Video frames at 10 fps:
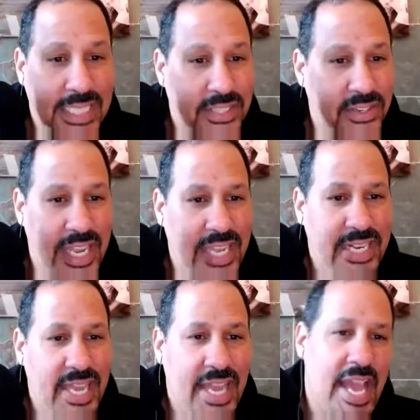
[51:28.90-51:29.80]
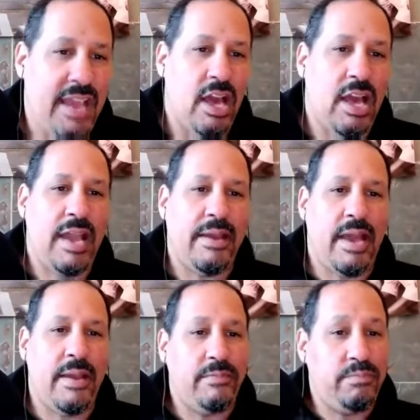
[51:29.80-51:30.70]
right?
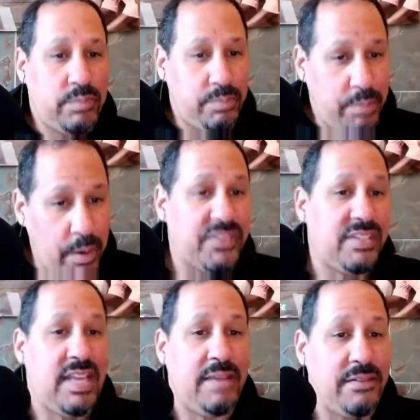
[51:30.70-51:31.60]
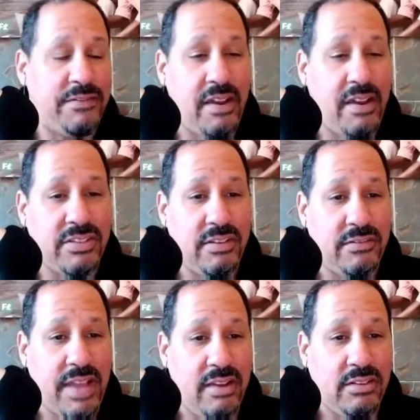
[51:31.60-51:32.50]
I purposely named it Founders
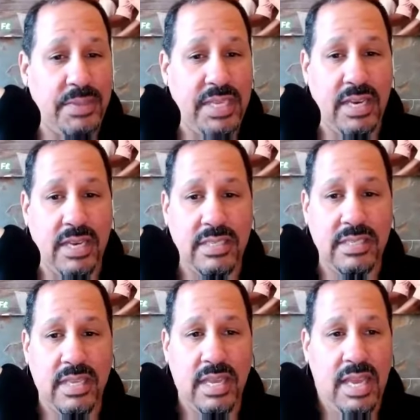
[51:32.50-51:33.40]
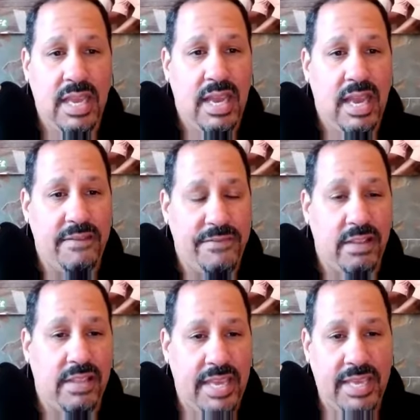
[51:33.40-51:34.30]
Unfound because I
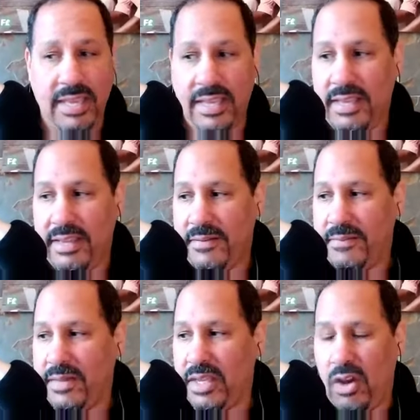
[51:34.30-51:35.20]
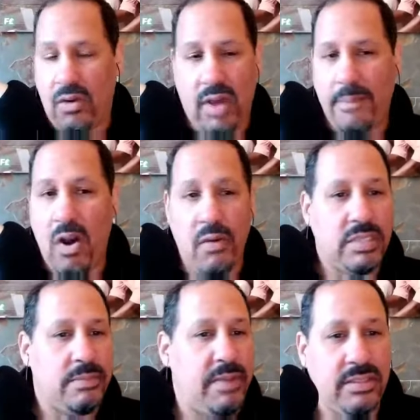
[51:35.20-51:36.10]
felt like, I'm
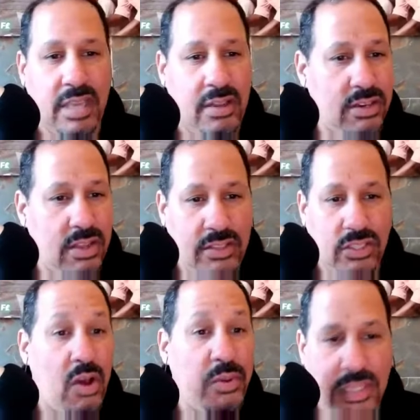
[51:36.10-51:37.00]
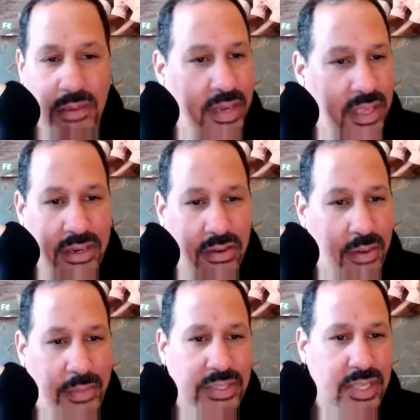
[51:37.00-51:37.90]
always about the underdog. There's always somebody
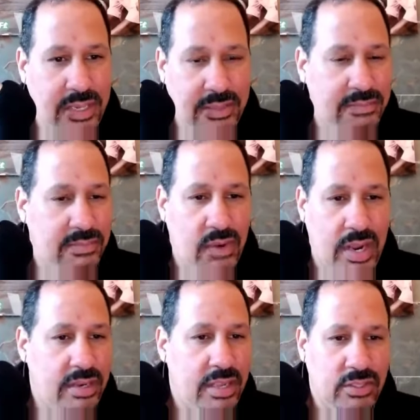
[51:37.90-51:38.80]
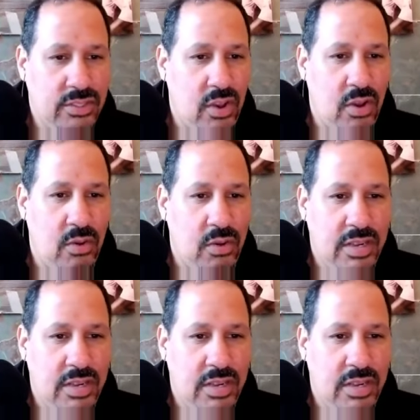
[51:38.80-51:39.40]
underrepresented, right? And so